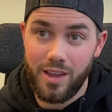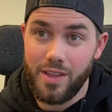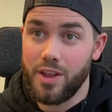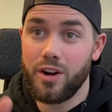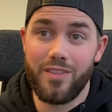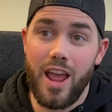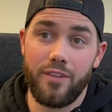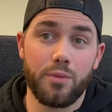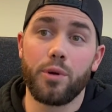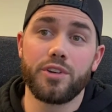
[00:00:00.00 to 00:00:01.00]
They don't even
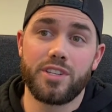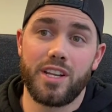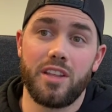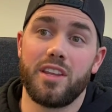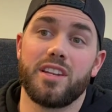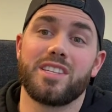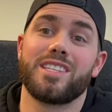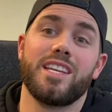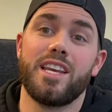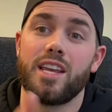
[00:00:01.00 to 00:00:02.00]
have to purchase anything to
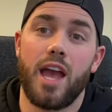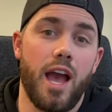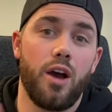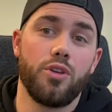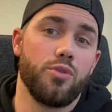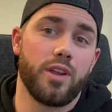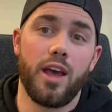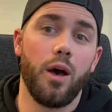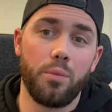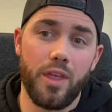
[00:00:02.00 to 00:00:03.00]
see how you can
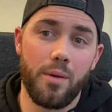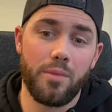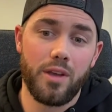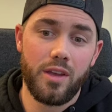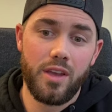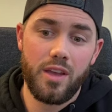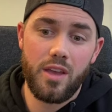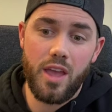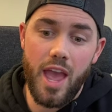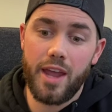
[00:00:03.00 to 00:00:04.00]
help them.
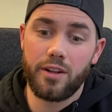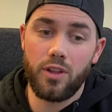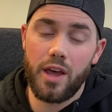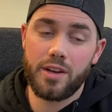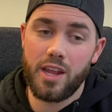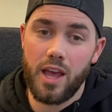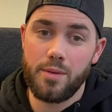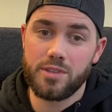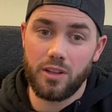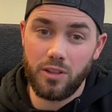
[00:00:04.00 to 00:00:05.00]
And a lot of
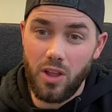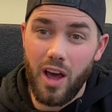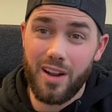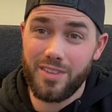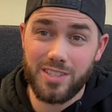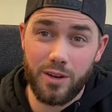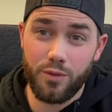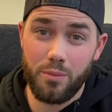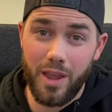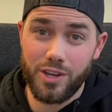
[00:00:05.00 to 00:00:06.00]
times, a lot of this
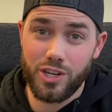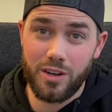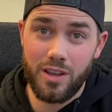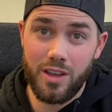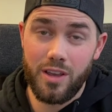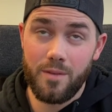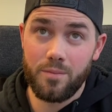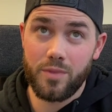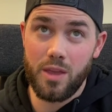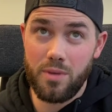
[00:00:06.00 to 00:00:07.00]
information
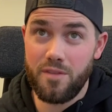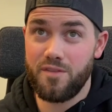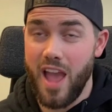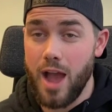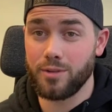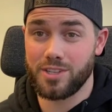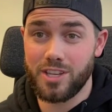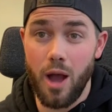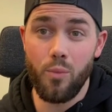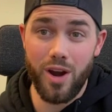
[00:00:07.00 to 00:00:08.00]
can be found
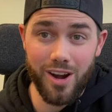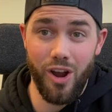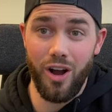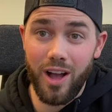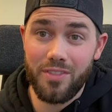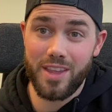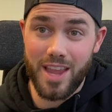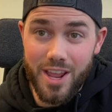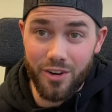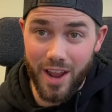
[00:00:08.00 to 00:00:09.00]
somewhere on
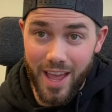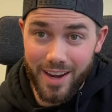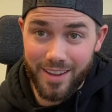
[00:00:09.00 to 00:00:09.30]
the internet.